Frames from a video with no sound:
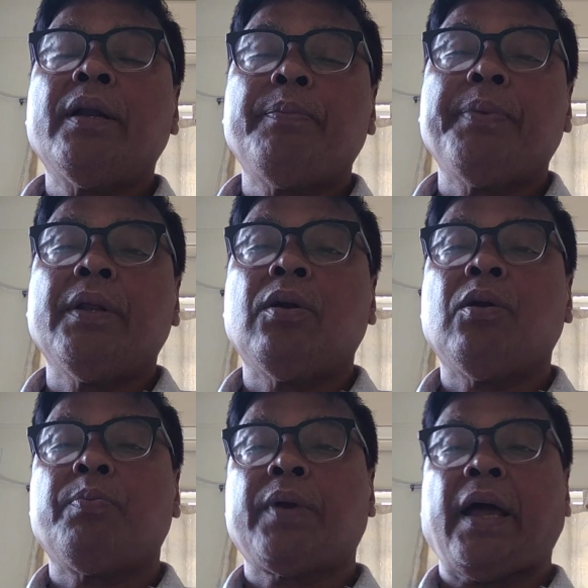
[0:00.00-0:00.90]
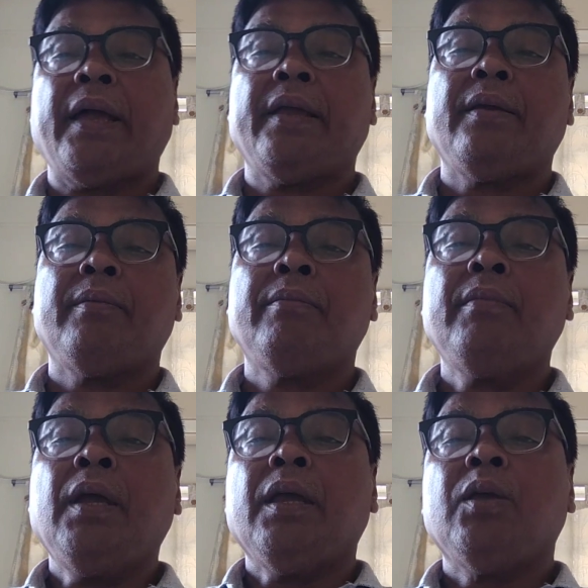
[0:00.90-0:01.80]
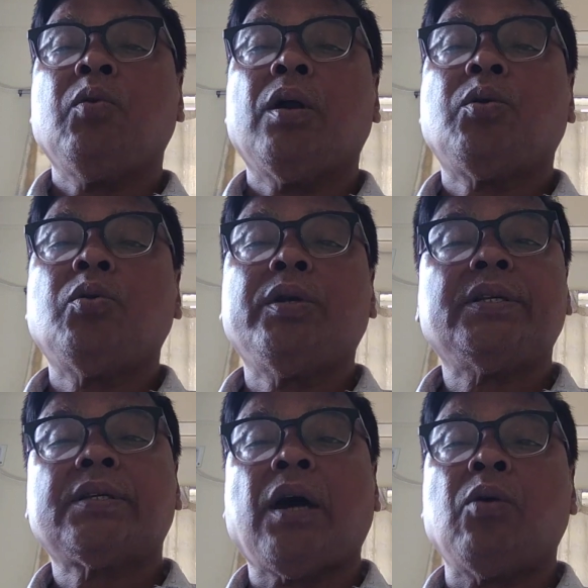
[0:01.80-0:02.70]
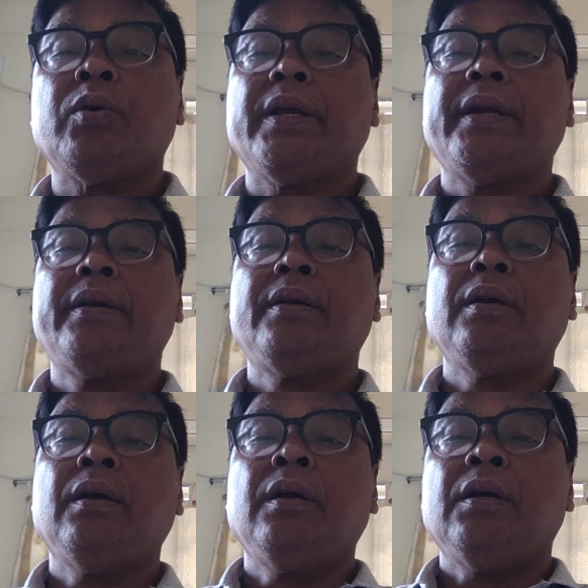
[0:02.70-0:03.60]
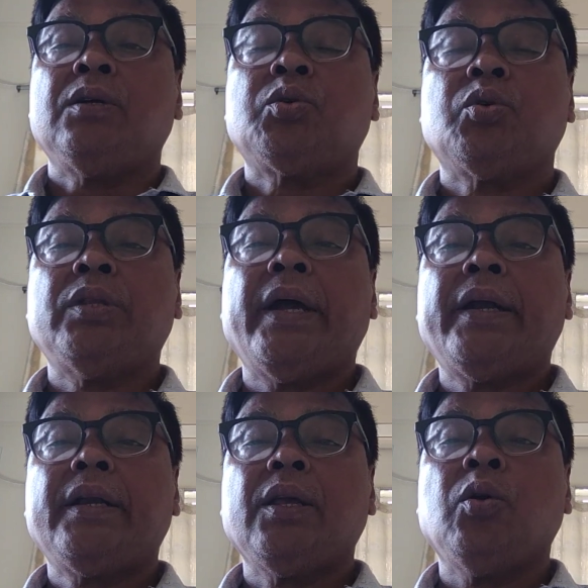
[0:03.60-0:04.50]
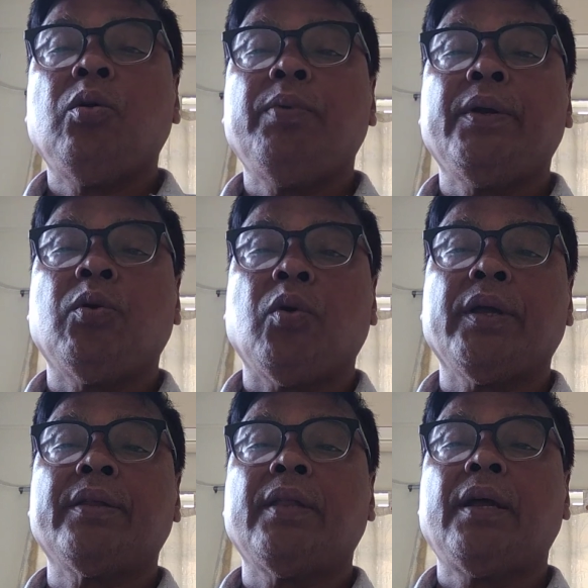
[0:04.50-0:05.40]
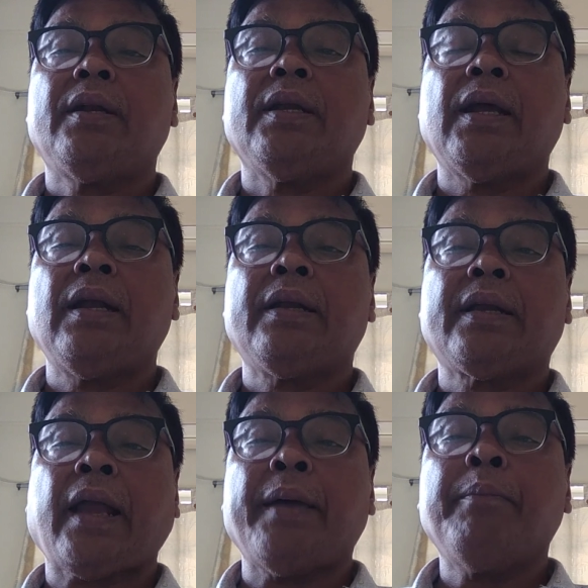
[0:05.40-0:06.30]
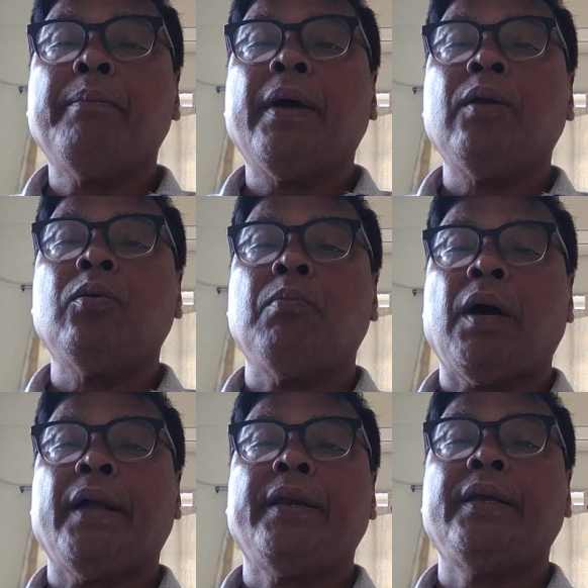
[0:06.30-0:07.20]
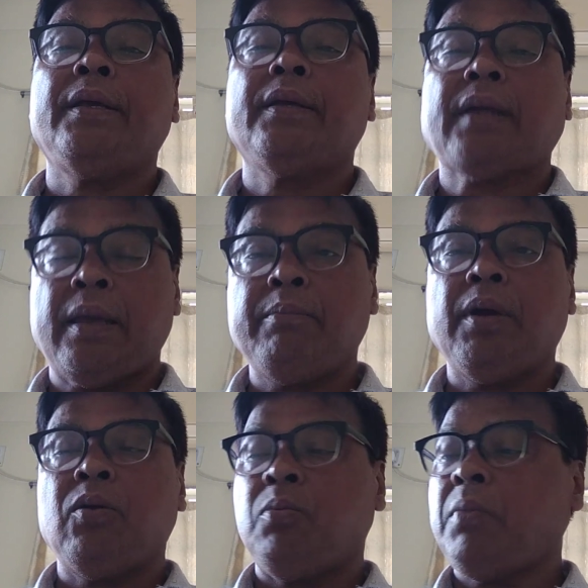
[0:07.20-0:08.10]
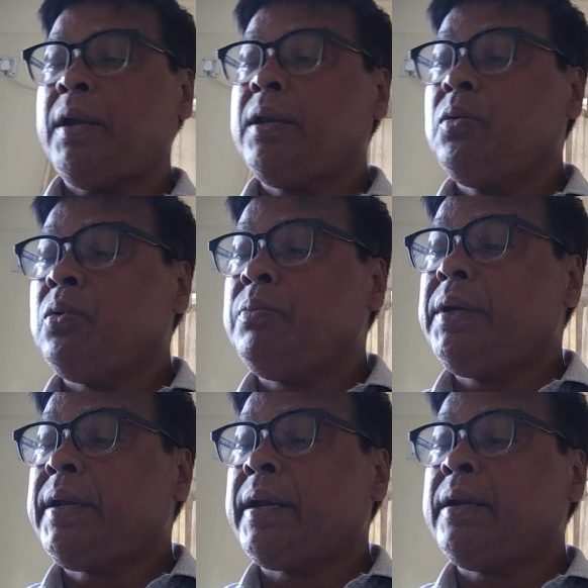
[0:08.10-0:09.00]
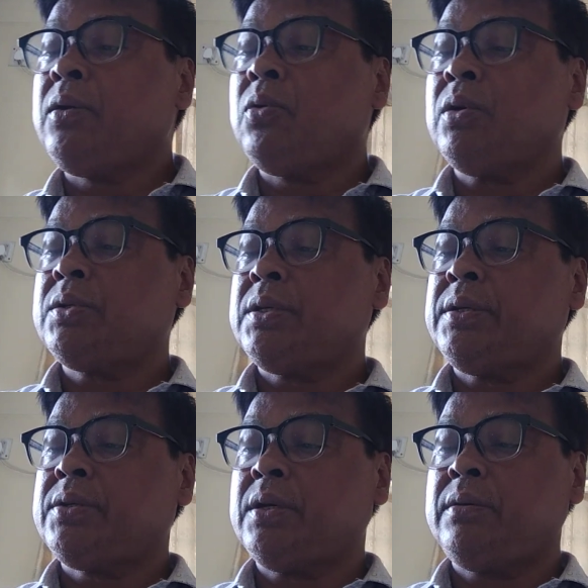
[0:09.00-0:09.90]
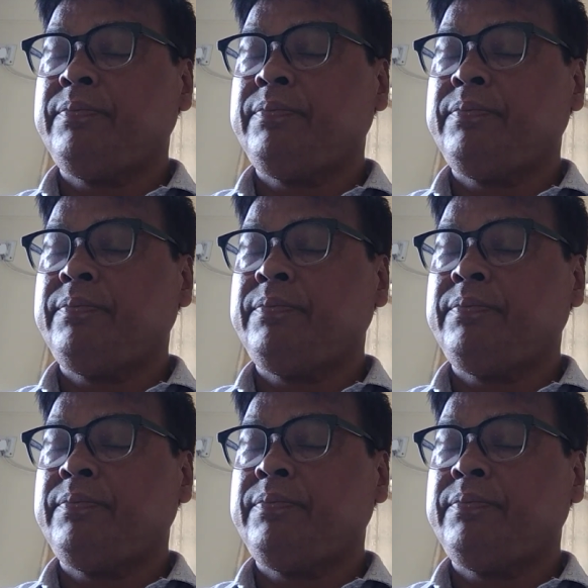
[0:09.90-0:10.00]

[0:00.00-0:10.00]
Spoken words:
a period of time, you have to discount it so that you will be knowing that real time value of money will be taken into consideration.